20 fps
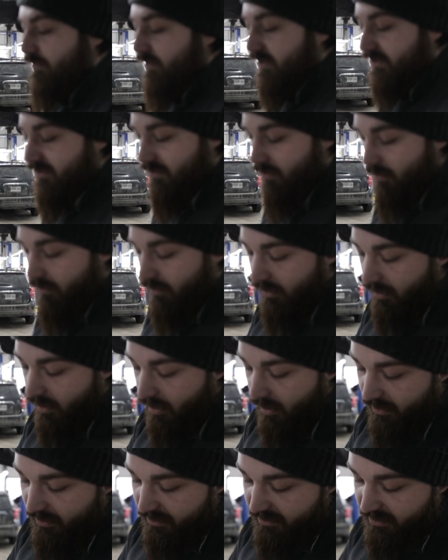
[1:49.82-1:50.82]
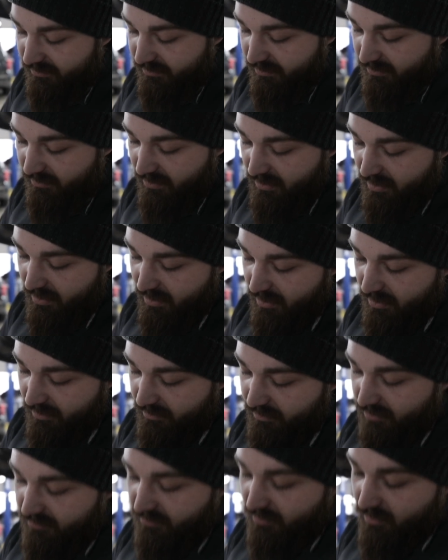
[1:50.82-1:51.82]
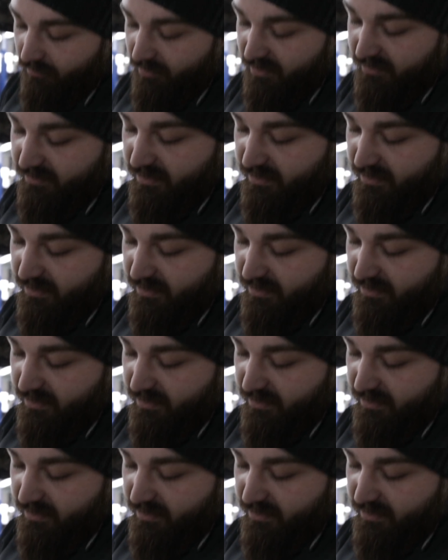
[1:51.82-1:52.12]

what's going on. It doesn't always